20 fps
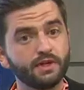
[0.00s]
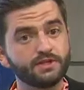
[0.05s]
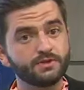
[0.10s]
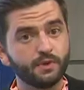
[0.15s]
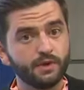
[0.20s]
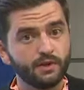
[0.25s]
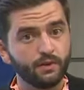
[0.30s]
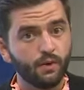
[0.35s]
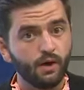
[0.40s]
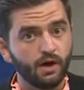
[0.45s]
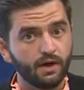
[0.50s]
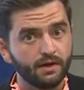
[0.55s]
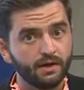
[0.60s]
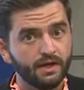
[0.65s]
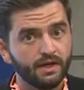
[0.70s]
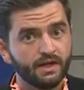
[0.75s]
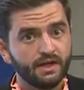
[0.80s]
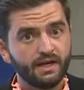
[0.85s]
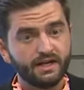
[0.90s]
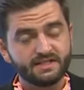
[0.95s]
2021.
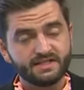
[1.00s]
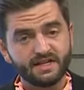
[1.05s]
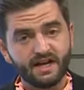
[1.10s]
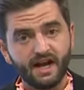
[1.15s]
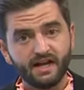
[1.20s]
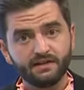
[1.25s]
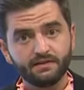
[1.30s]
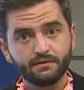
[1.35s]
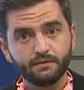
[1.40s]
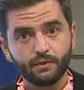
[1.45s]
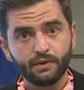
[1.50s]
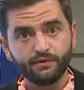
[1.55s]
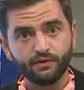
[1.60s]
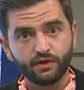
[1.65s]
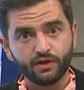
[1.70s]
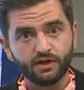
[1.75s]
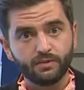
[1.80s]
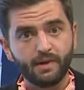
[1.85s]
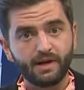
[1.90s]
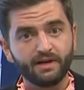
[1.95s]
And tonight, we've
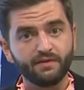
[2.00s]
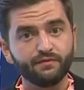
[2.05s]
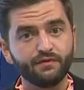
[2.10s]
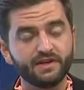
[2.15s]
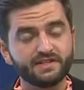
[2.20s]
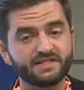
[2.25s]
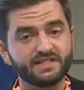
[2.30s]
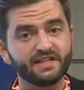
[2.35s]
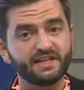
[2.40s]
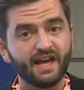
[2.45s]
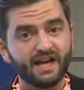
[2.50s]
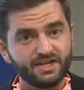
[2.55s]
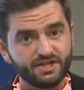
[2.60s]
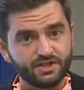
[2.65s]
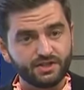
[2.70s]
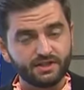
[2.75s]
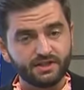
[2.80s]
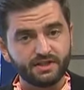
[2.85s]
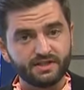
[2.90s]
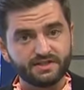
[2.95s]
learned about
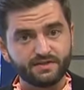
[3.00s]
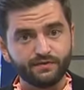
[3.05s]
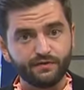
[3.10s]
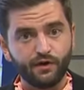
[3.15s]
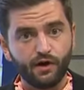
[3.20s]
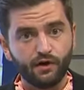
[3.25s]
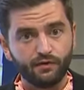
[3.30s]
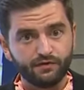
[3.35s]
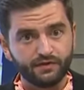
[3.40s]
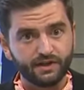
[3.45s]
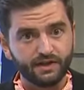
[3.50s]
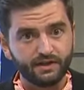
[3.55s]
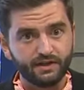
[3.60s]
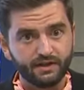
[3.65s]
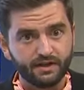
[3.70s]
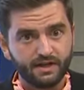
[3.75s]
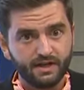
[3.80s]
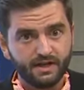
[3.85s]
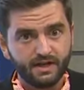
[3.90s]
investigation he's involved in.